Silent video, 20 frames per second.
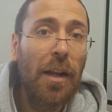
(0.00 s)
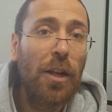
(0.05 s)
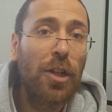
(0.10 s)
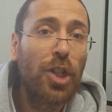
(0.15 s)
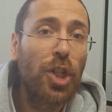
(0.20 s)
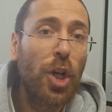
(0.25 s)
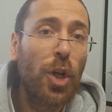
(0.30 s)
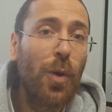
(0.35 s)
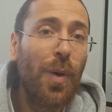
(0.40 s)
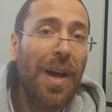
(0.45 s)
I'll
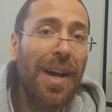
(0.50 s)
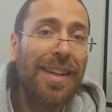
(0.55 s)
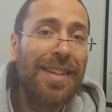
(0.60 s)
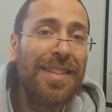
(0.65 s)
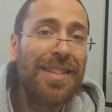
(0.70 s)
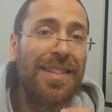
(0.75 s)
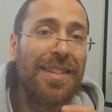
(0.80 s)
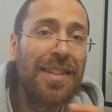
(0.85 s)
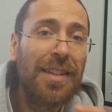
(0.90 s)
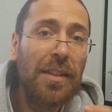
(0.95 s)
show you how to
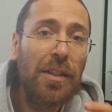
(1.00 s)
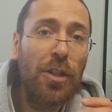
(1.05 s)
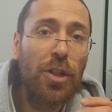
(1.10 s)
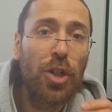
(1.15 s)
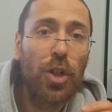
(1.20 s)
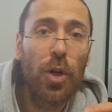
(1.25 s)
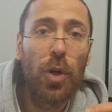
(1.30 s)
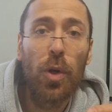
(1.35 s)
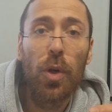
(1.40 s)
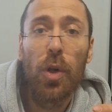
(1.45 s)
still
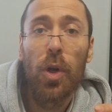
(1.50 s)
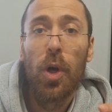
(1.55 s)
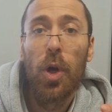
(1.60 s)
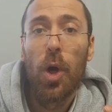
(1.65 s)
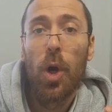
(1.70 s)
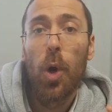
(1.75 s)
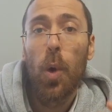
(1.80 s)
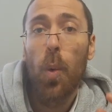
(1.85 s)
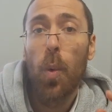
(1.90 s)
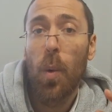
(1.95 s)
control
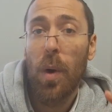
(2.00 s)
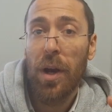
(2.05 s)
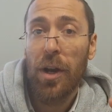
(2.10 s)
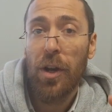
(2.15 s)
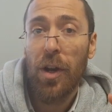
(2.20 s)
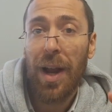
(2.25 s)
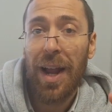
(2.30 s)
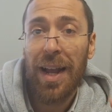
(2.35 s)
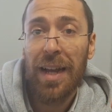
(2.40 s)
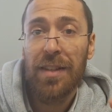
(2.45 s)
where
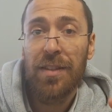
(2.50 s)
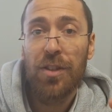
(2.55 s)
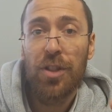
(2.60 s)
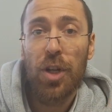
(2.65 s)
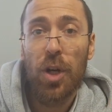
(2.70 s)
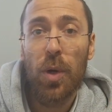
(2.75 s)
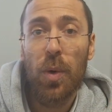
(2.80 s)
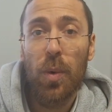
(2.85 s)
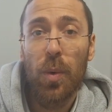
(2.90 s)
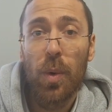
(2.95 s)
your ads
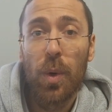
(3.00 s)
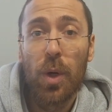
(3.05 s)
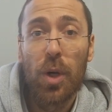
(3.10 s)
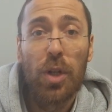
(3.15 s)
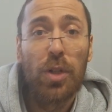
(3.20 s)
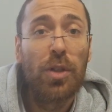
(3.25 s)
show